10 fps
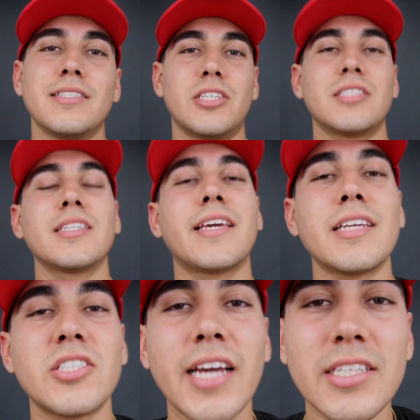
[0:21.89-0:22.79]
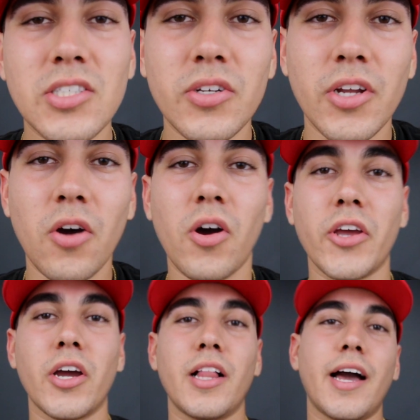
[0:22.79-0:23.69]
Just in case you guys don't know,
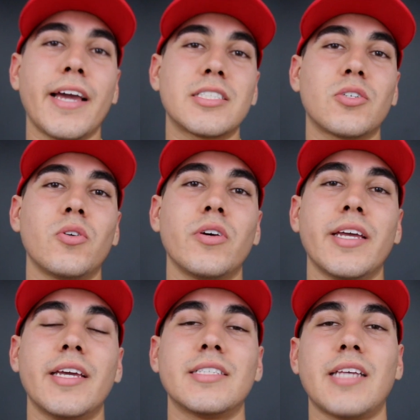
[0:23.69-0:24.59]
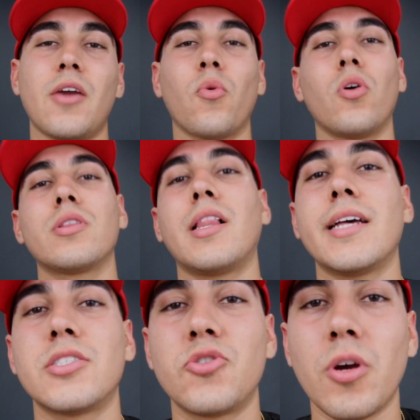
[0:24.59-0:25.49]
Ayala High School is a
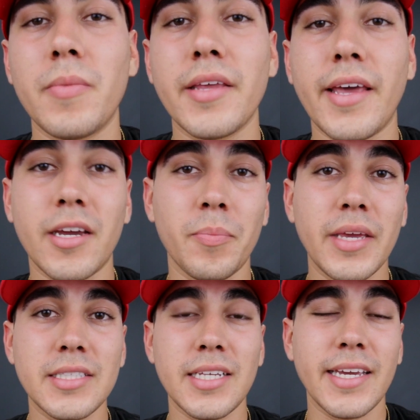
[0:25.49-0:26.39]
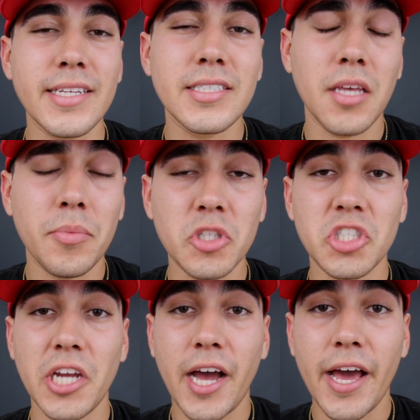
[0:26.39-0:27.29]
world-class drumline that competes in
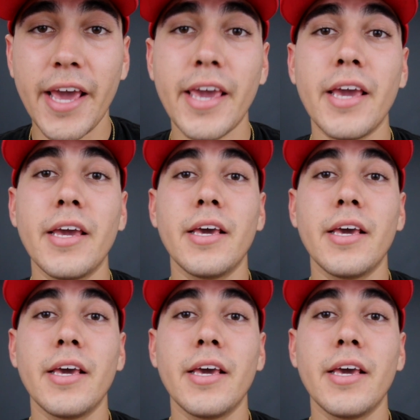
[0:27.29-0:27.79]
WGI.